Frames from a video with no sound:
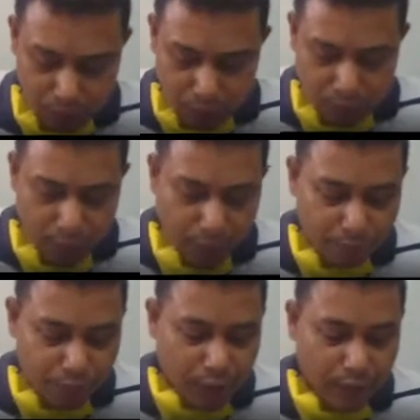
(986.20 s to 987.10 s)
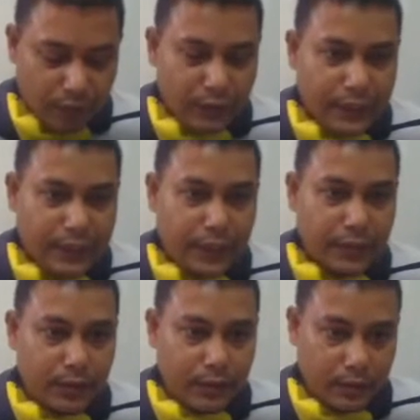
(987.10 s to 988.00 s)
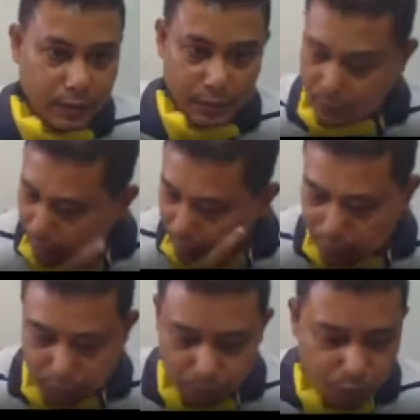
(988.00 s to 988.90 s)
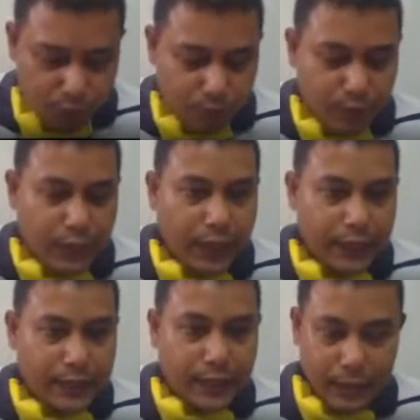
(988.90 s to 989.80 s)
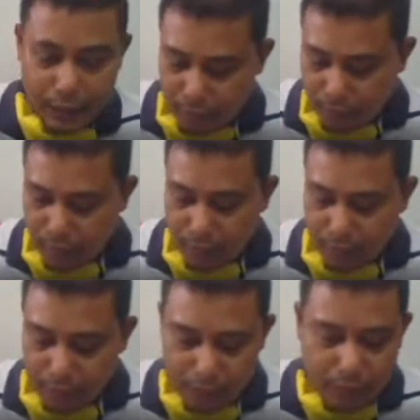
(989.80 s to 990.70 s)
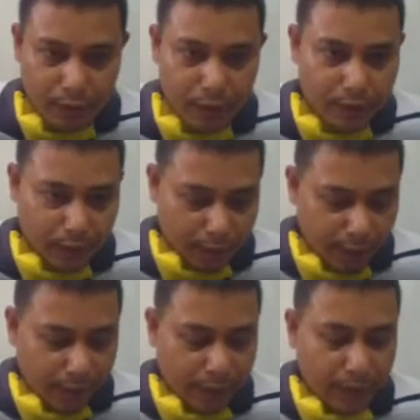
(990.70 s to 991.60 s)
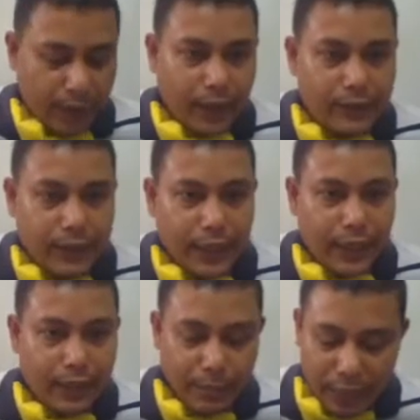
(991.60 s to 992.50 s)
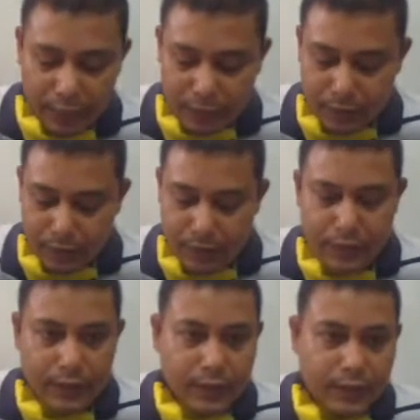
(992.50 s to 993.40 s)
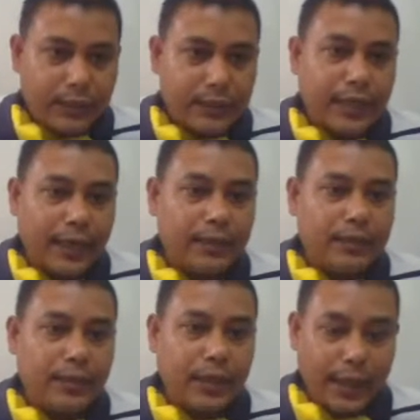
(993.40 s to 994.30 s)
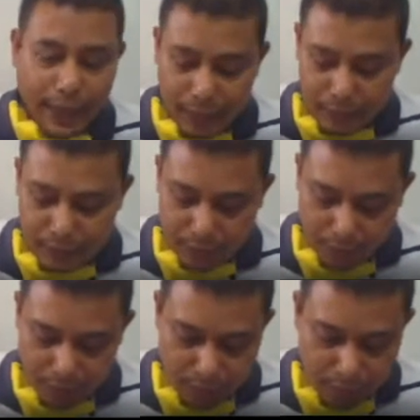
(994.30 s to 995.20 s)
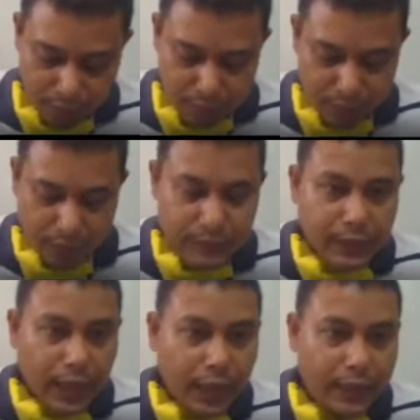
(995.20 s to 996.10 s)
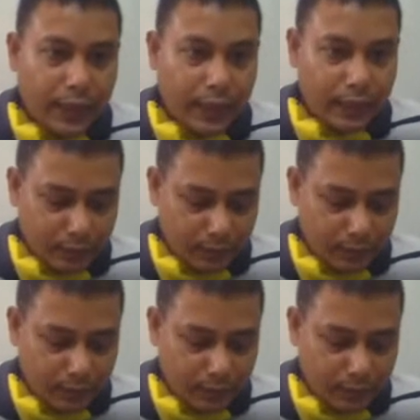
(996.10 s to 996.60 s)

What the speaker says: epsilon in, suppose we write a is an element in the set S, /in